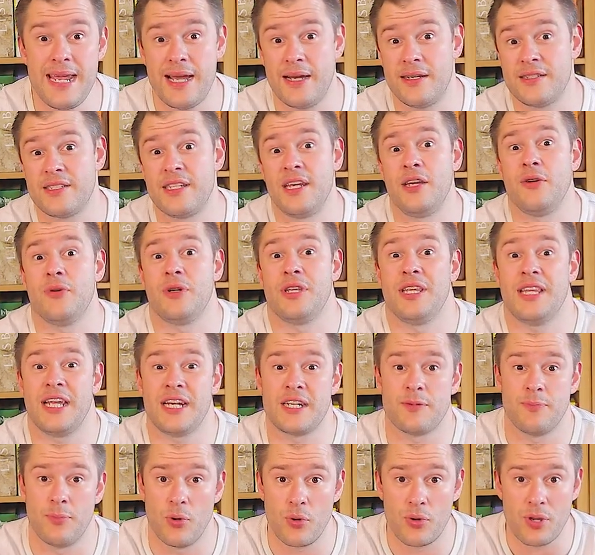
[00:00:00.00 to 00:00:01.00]
I'll see you on the
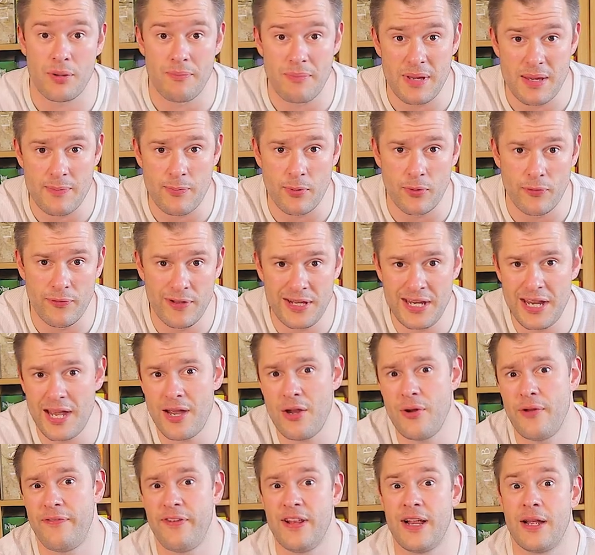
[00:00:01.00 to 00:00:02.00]
next Broken Meeple
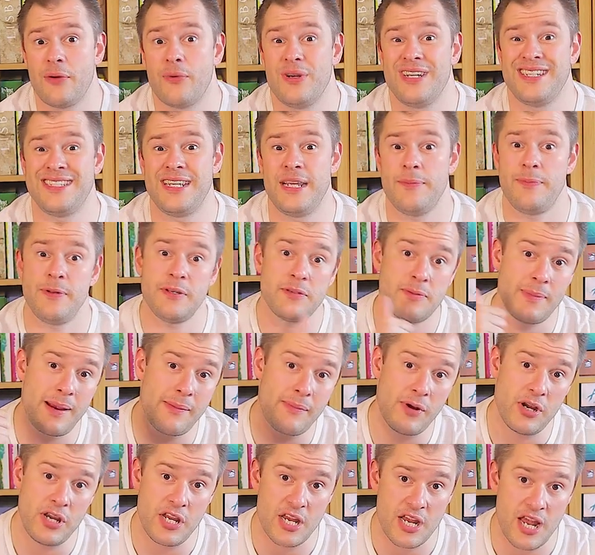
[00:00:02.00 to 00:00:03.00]
video. If you like what you see, please
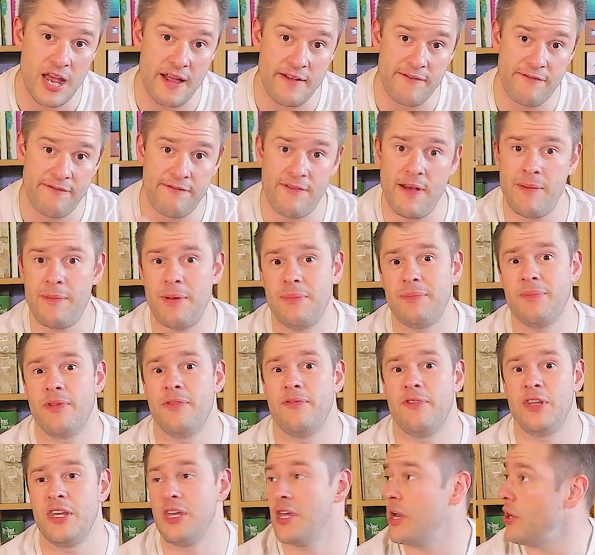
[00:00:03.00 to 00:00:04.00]
remember, you can thumb up the
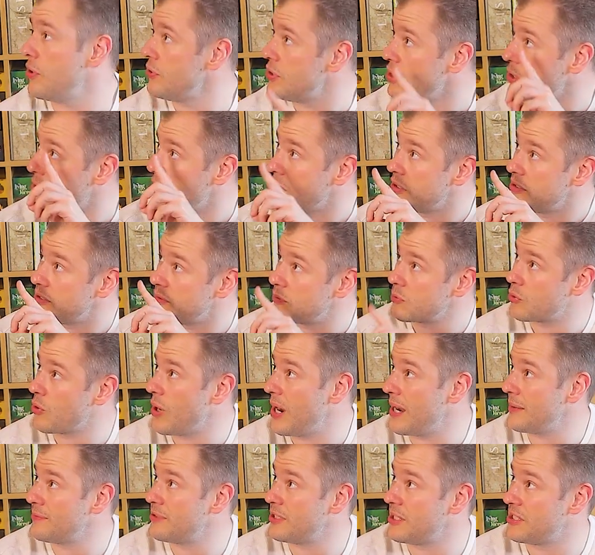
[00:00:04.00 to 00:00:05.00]
video, you can
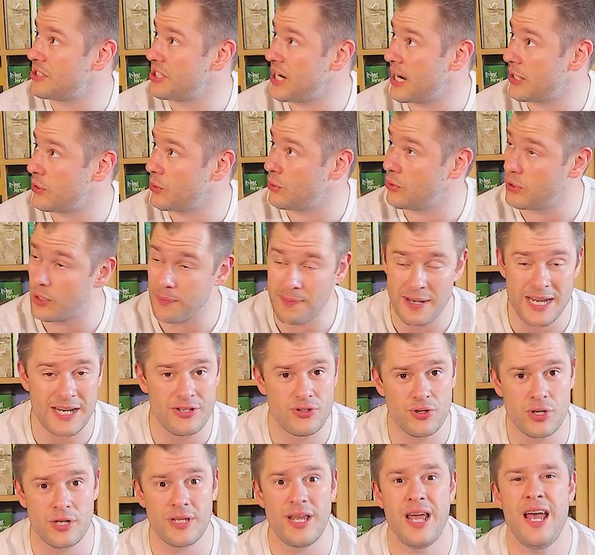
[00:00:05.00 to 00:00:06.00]
subscribe to the channel or the
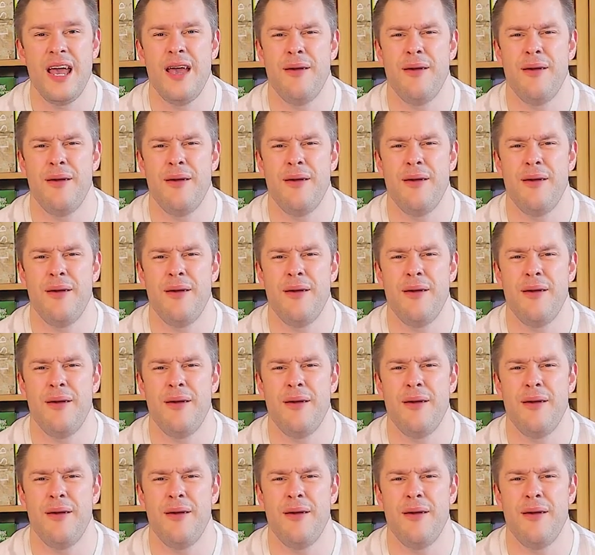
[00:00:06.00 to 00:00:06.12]
Patreon.